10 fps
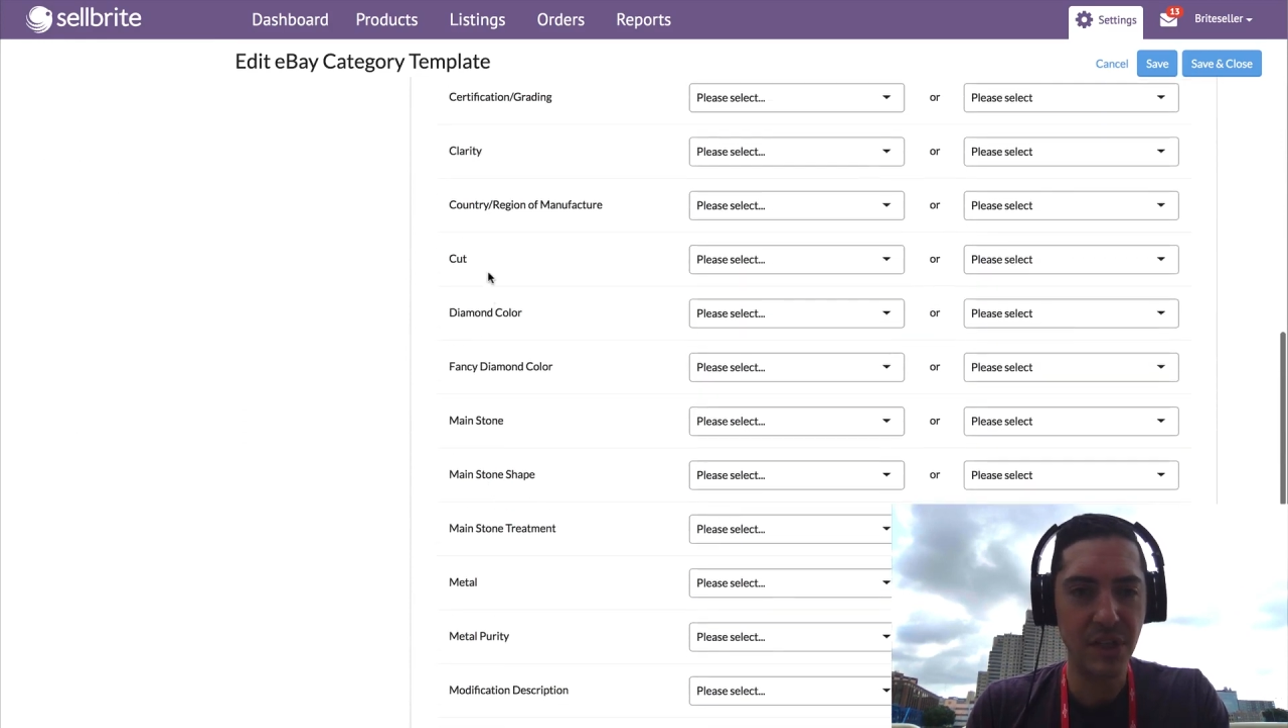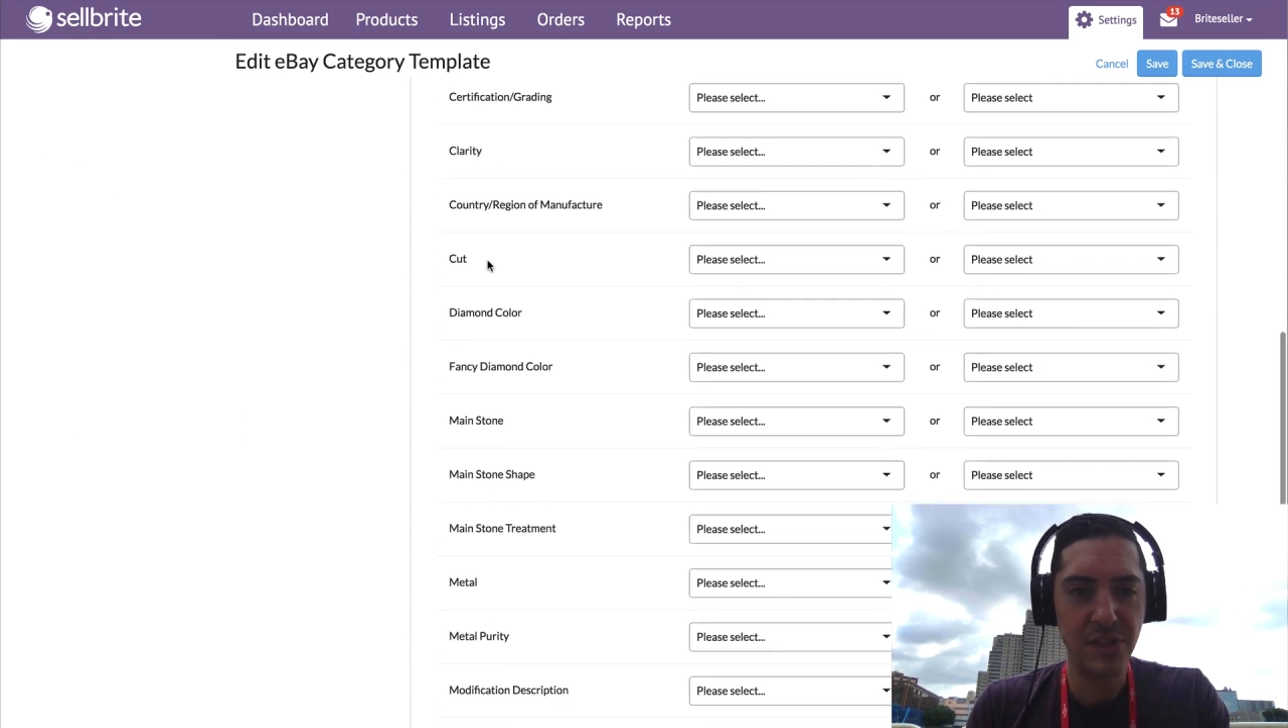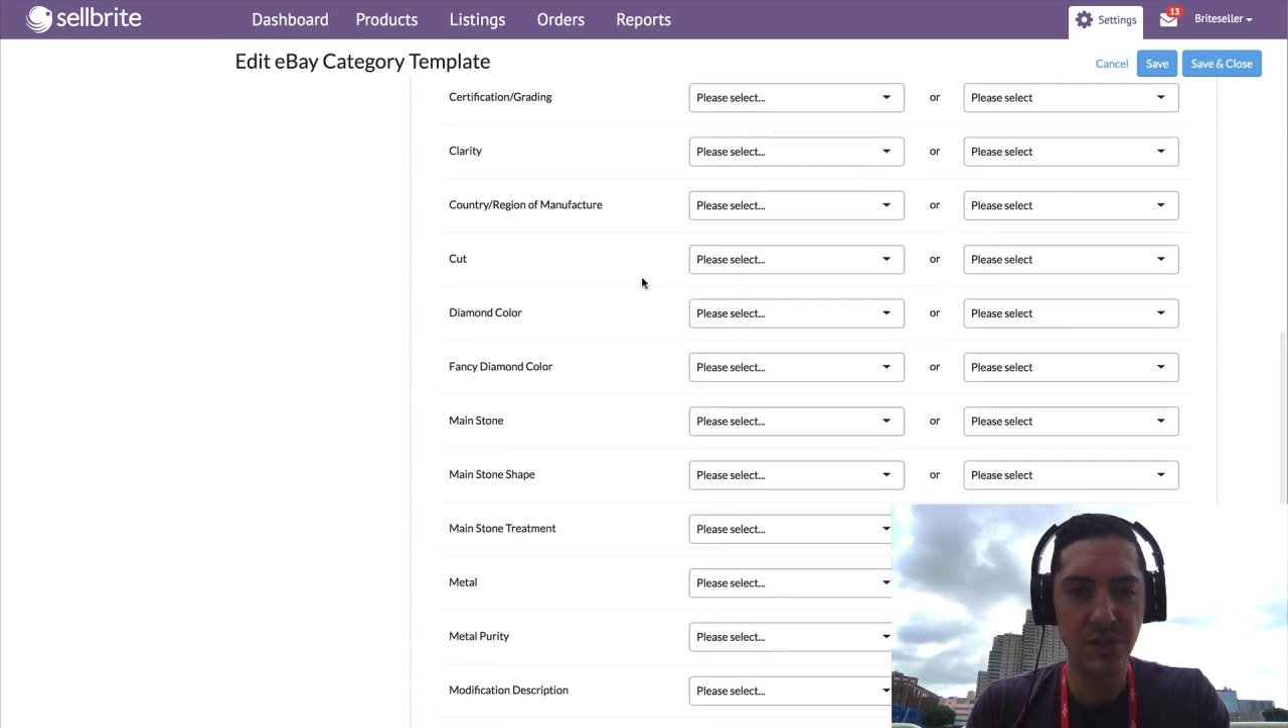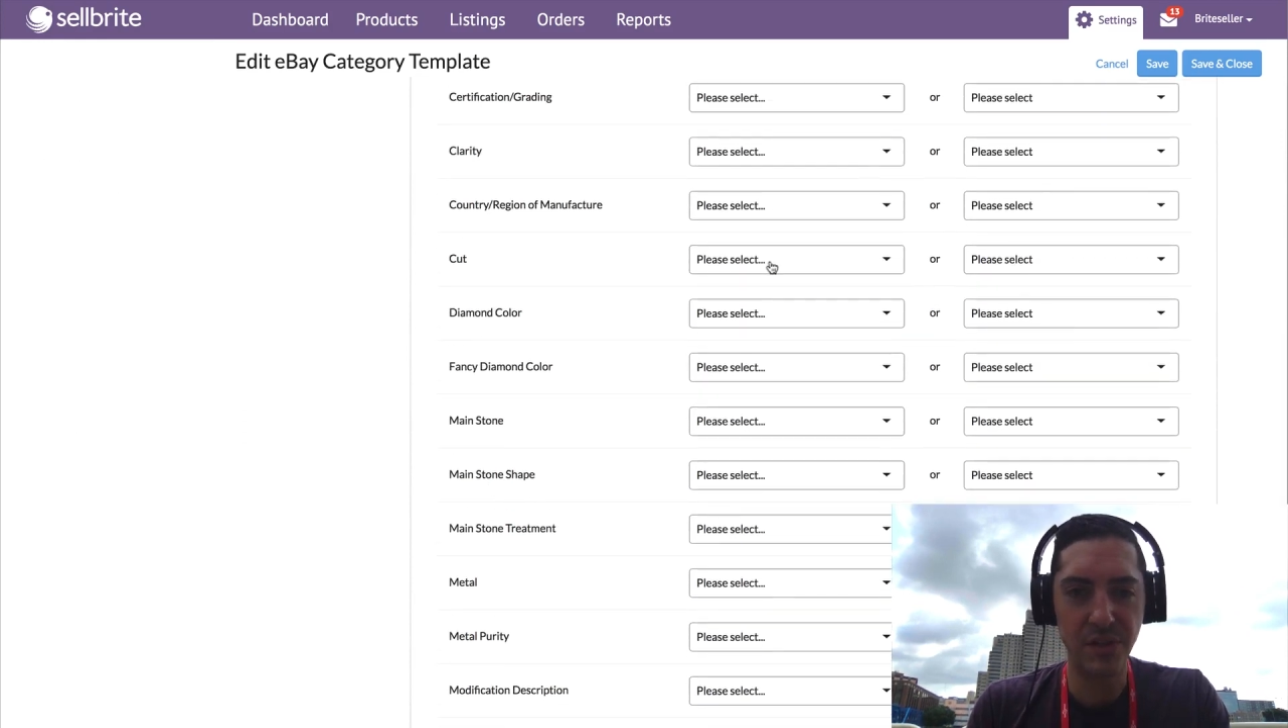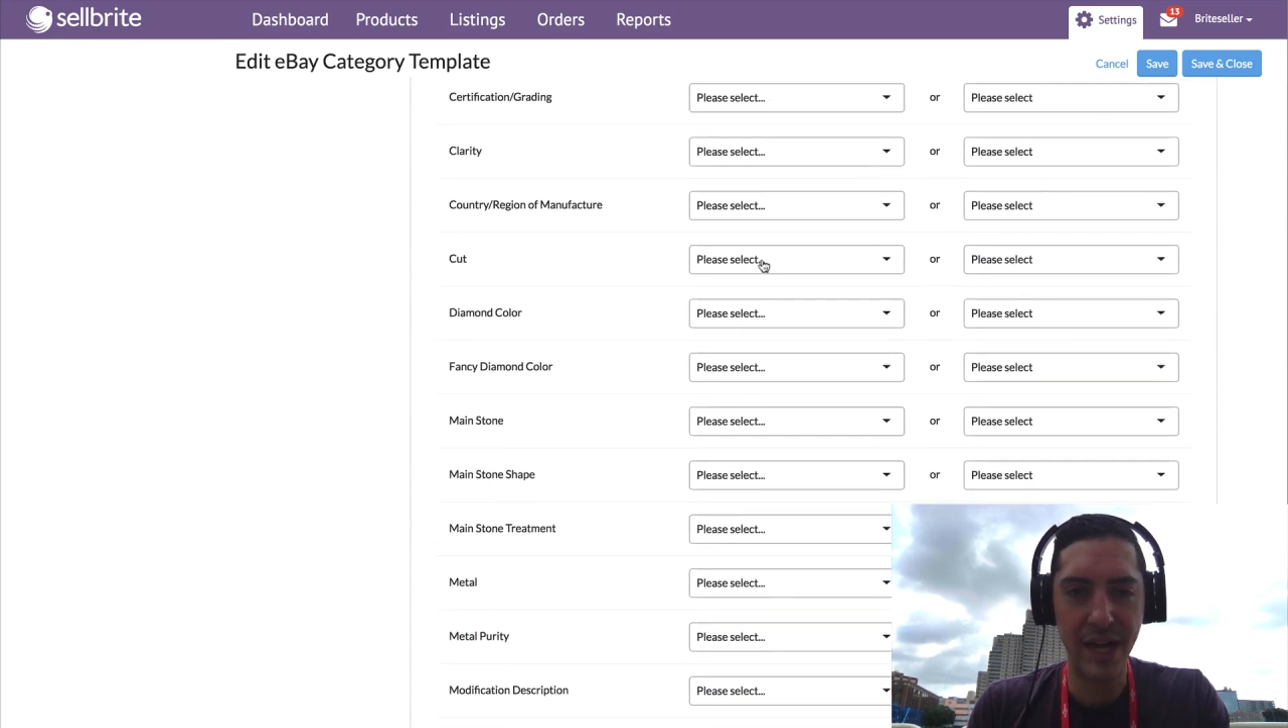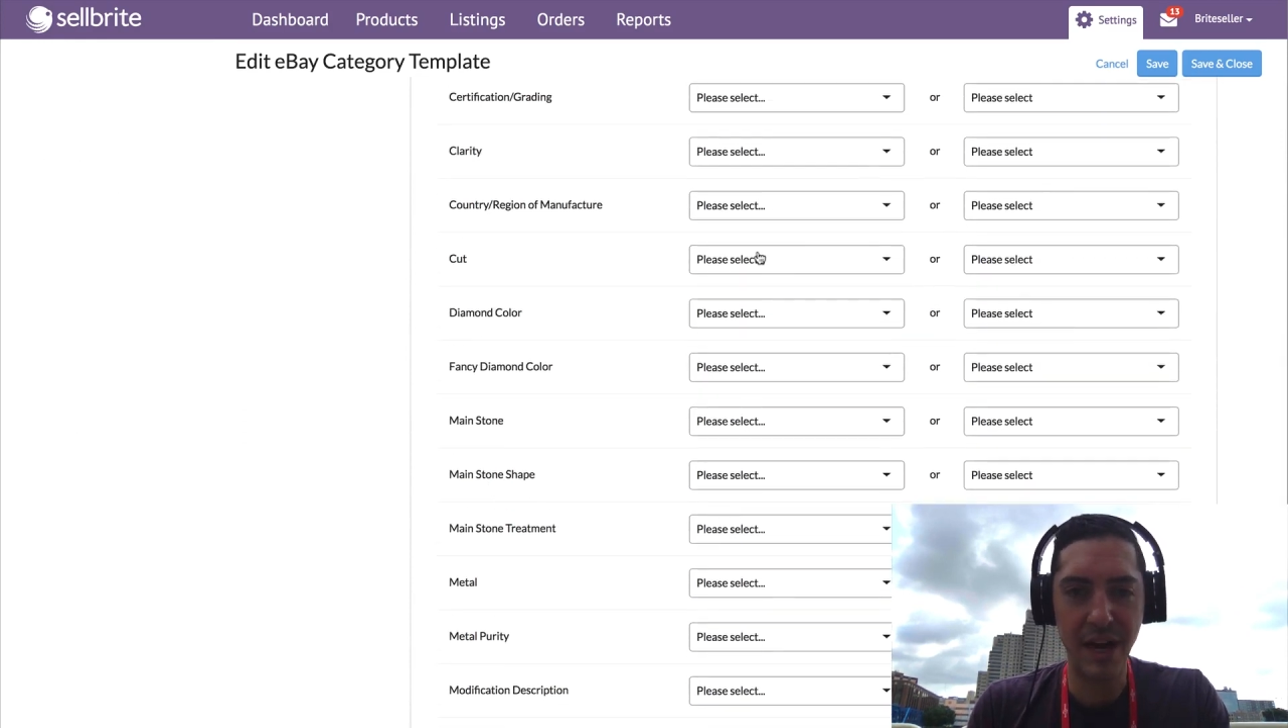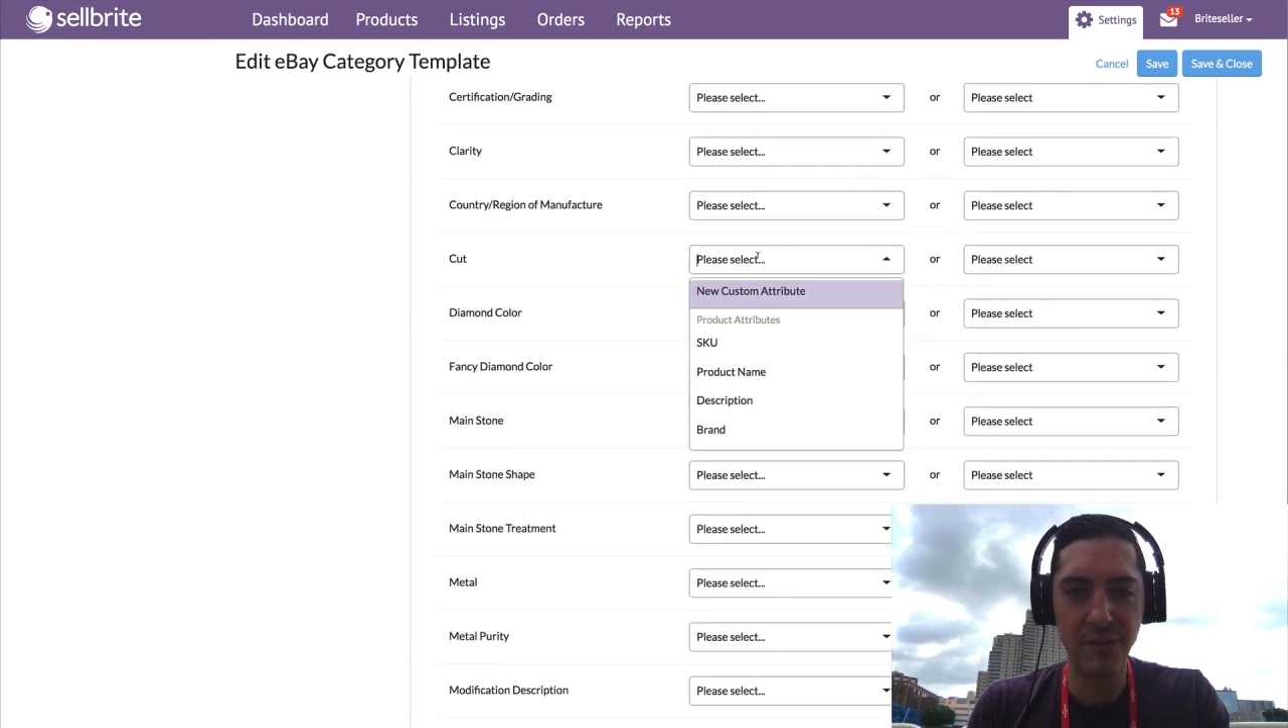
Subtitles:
So now